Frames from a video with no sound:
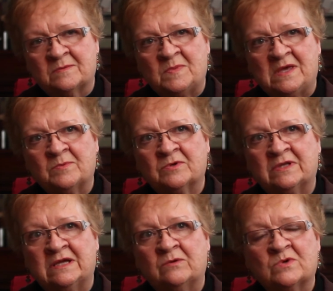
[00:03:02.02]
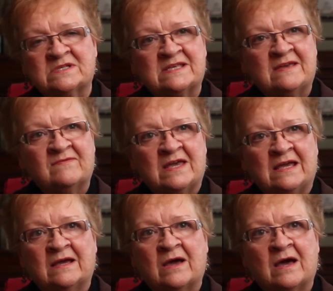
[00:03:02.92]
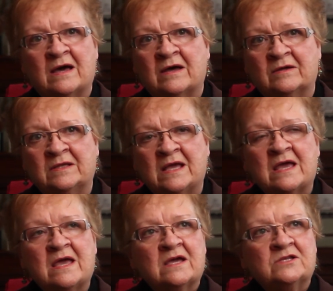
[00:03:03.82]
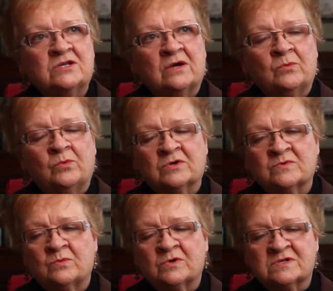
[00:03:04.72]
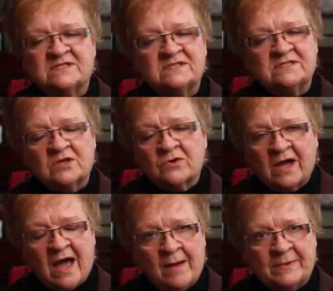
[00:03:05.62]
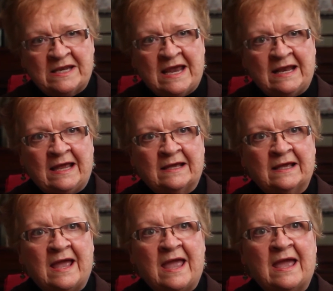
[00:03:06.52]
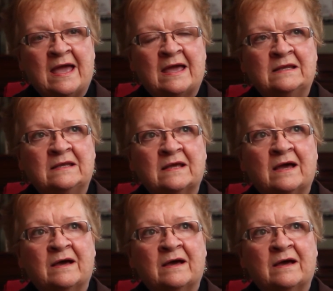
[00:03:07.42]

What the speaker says: the people in receiving were so accommodating. And